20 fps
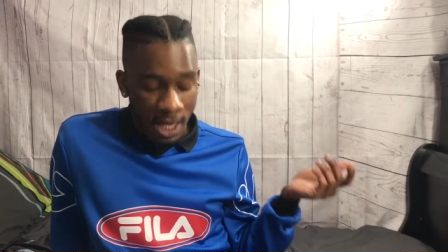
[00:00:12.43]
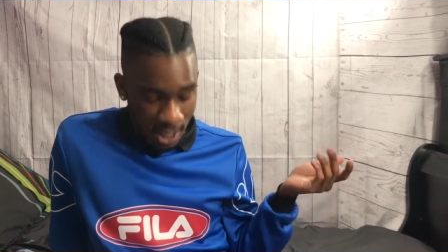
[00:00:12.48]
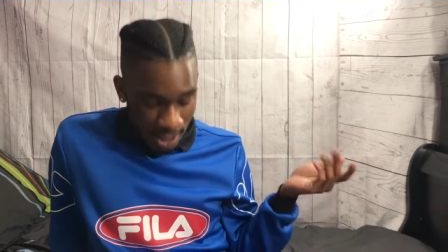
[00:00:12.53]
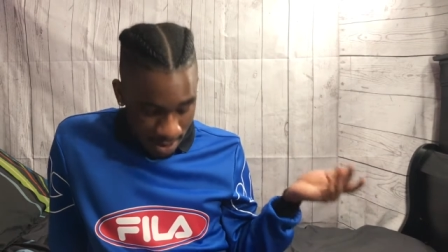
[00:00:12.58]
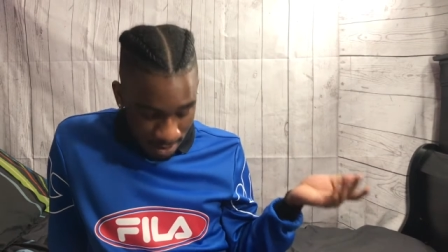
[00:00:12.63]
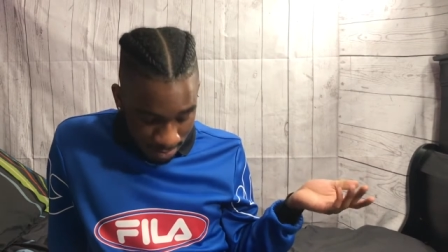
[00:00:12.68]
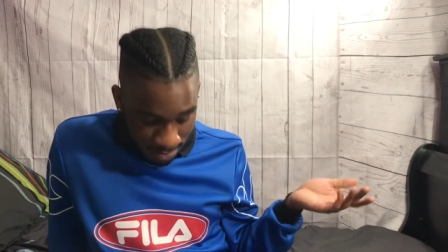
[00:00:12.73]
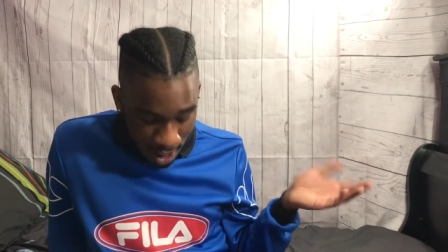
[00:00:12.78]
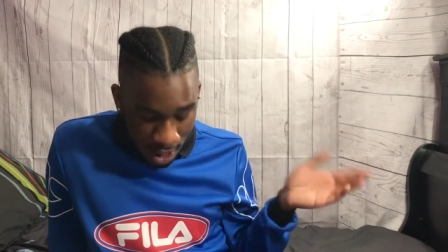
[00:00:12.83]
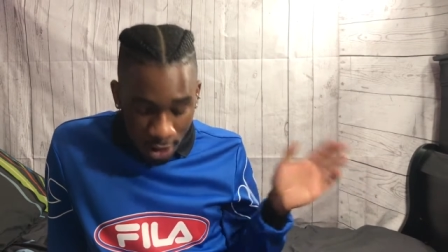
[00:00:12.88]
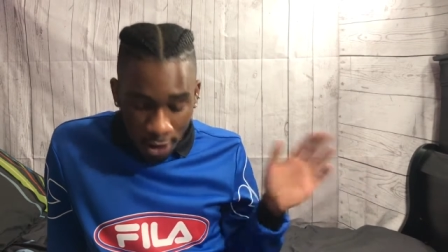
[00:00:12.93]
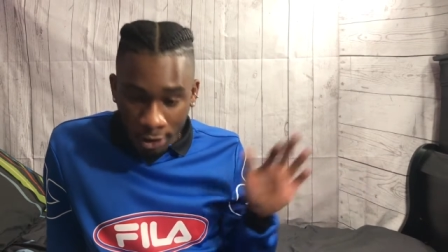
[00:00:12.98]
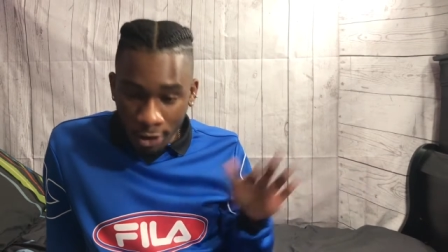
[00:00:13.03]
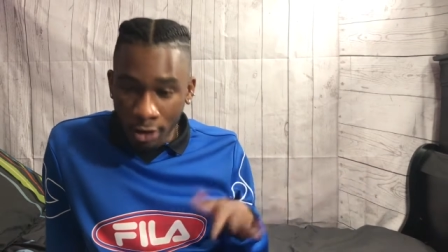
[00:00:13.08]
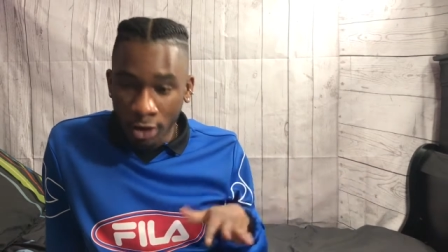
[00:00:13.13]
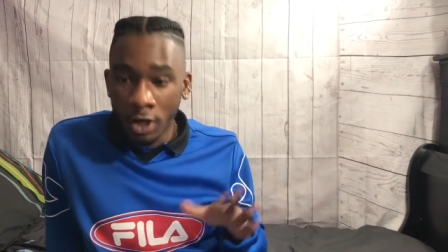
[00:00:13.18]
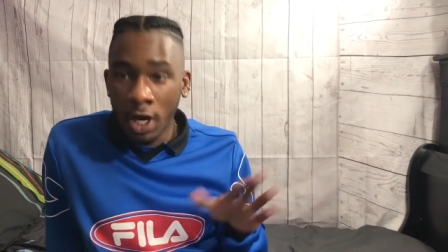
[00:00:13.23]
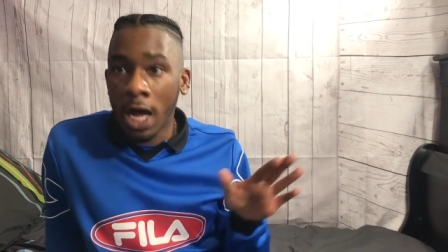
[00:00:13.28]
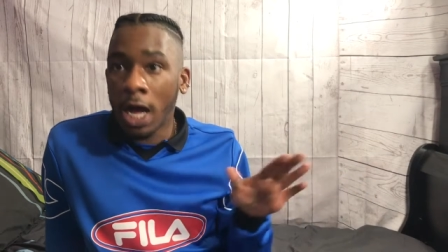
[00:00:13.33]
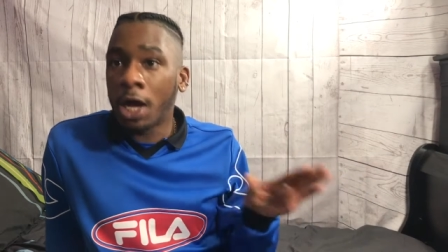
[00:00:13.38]
and my
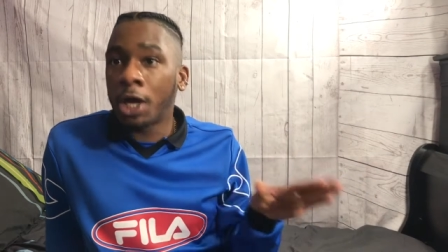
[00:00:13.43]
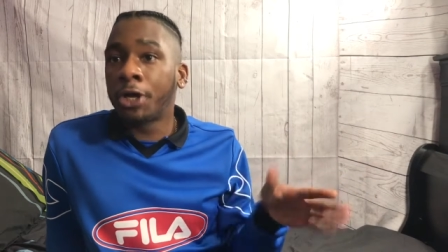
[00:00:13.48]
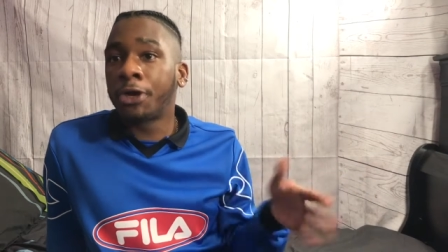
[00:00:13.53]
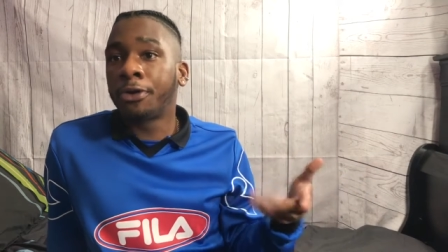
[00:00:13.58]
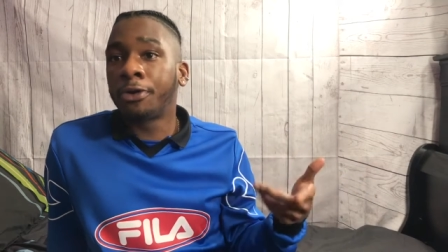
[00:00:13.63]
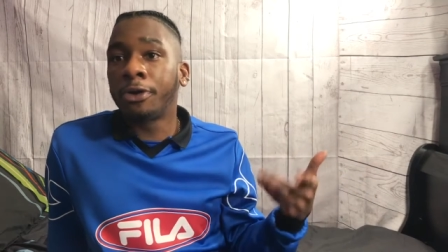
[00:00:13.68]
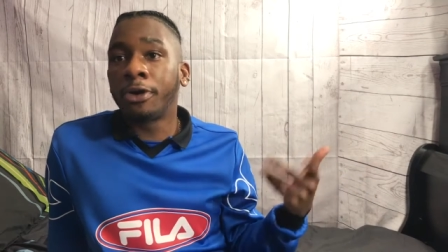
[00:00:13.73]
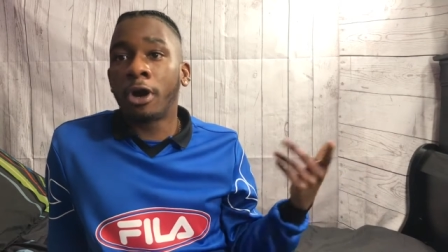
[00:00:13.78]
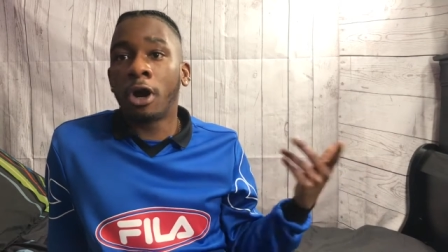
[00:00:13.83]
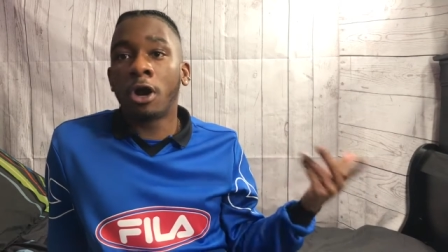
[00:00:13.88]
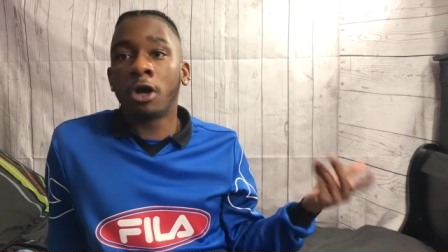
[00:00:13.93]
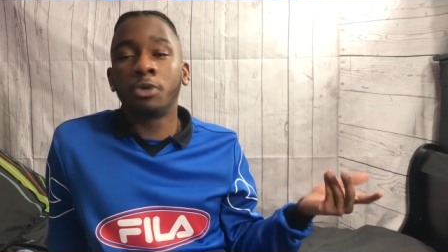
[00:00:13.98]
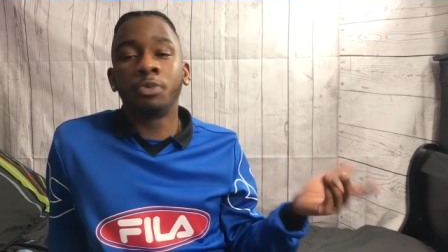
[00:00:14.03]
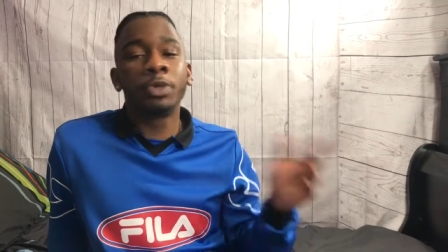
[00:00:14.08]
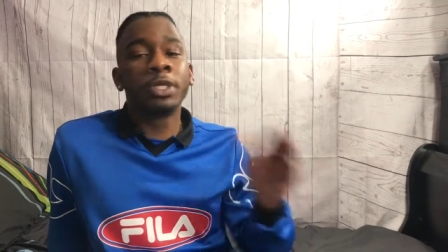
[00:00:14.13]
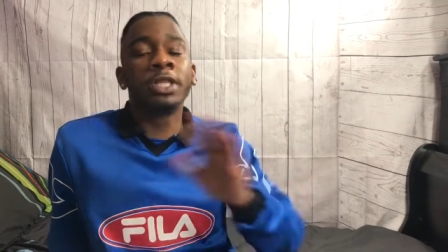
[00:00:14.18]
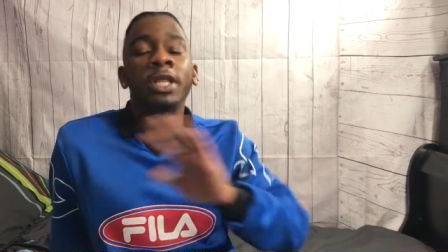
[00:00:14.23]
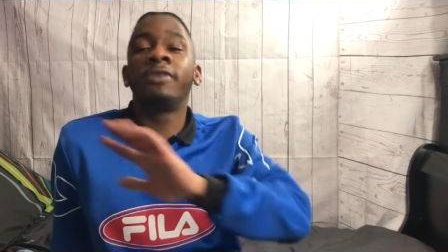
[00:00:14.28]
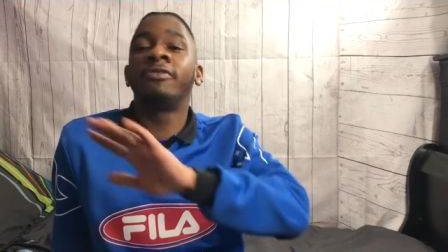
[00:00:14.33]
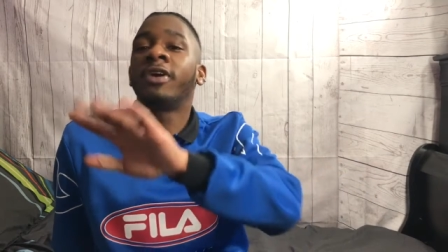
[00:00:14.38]
girl our girl card
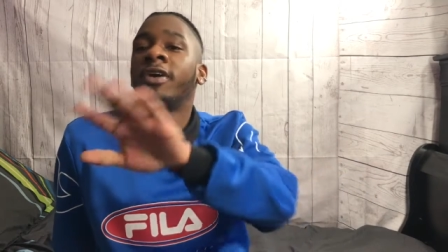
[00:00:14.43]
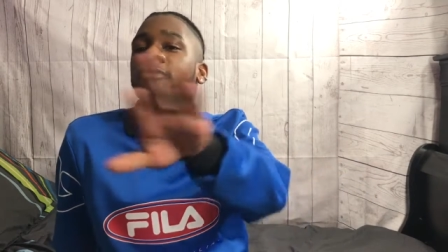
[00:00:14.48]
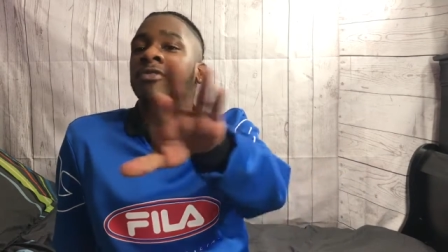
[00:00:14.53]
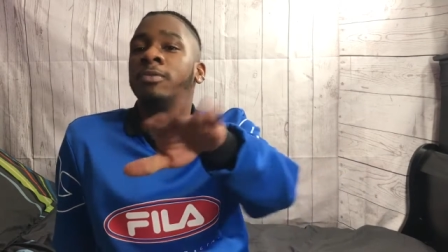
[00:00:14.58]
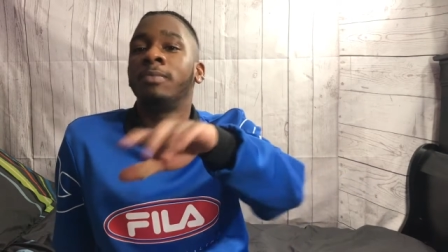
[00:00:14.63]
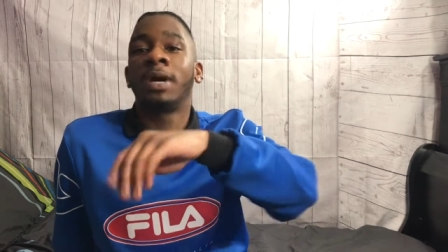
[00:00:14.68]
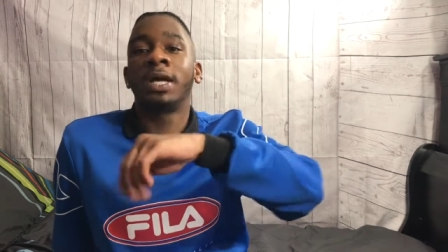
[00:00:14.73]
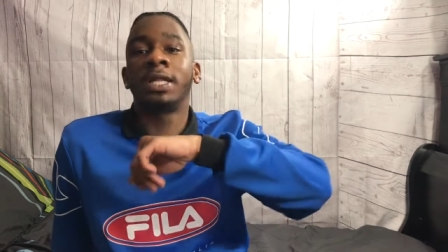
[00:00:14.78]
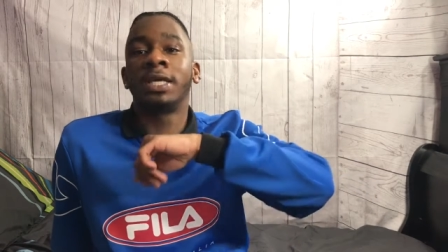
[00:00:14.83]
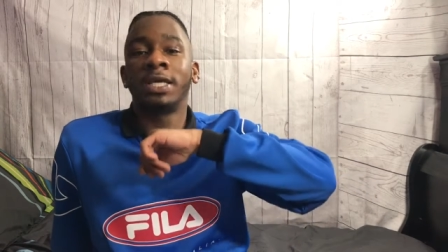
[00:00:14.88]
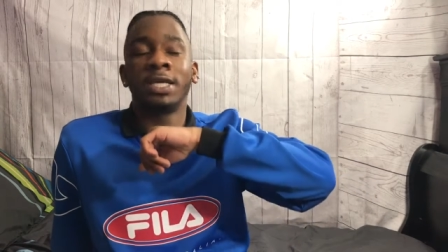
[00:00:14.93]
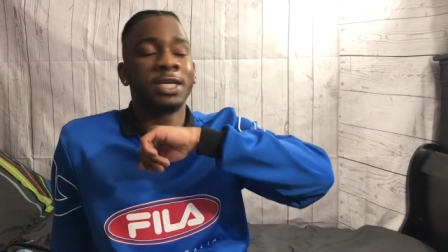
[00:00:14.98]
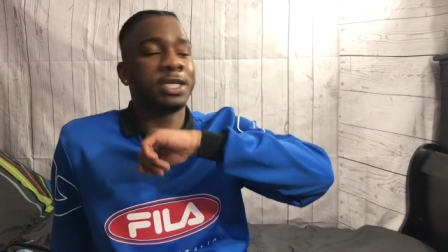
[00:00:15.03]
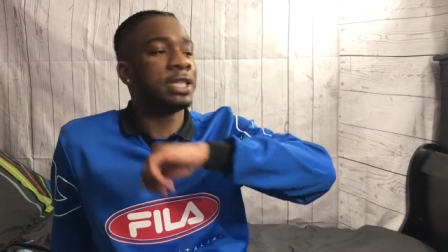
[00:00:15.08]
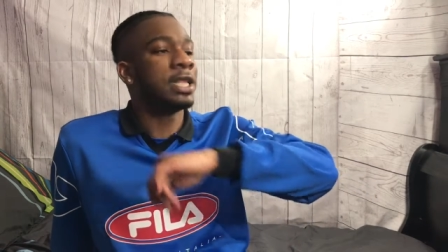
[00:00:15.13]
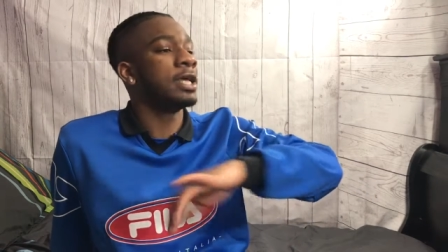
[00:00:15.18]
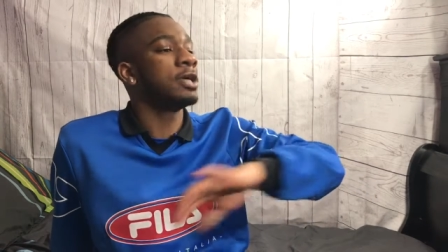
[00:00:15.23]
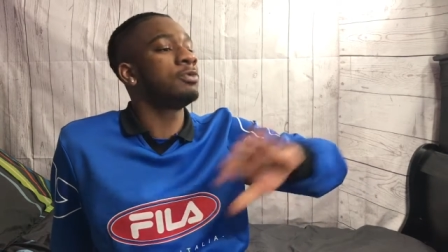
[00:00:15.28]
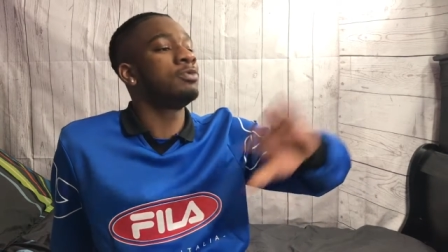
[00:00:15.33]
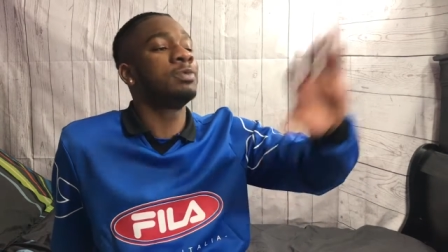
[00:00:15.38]
we love everybody here
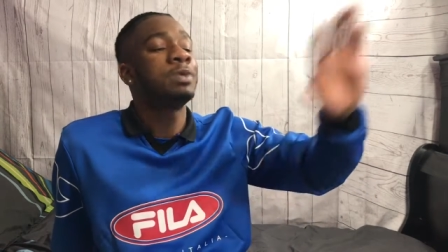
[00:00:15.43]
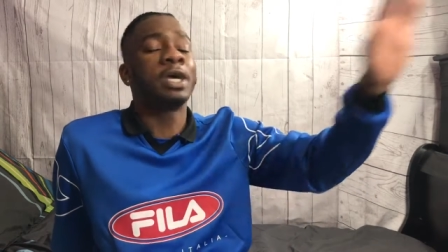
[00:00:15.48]
like